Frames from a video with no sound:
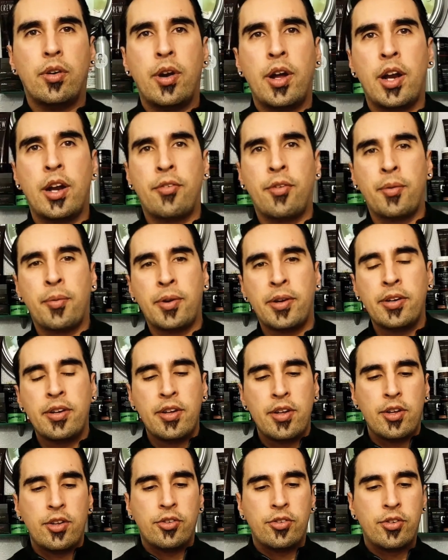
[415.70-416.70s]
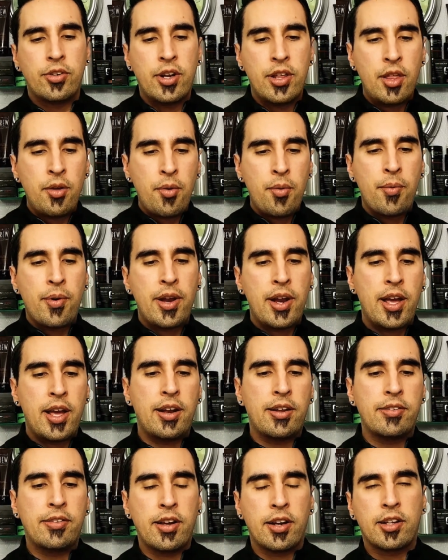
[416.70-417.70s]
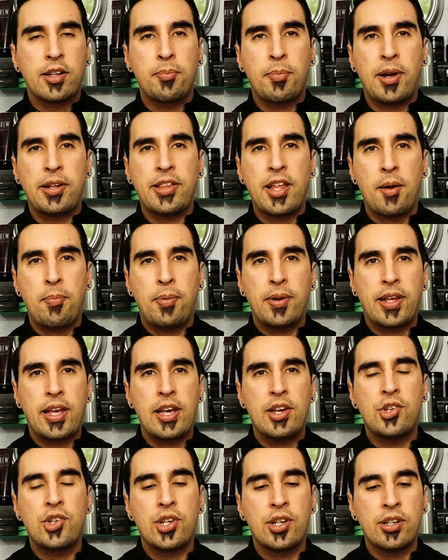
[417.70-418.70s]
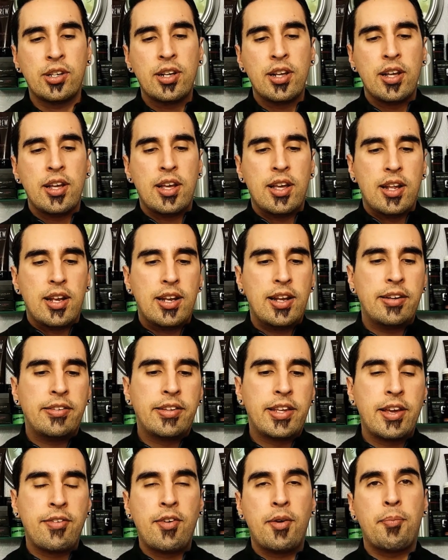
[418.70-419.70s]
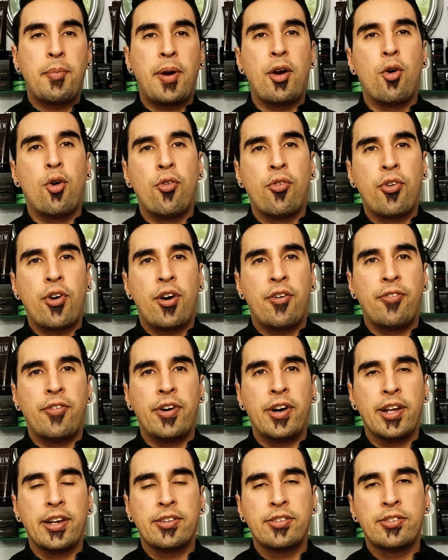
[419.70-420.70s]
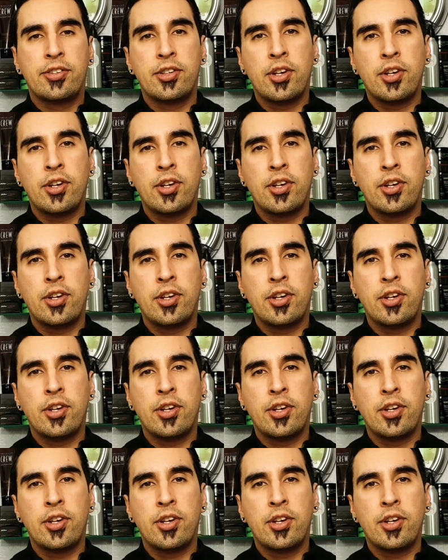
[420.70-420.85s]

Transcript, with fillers: Alright, everyone. So now that we went ahead and talked about the application, let's give it my overall verdict.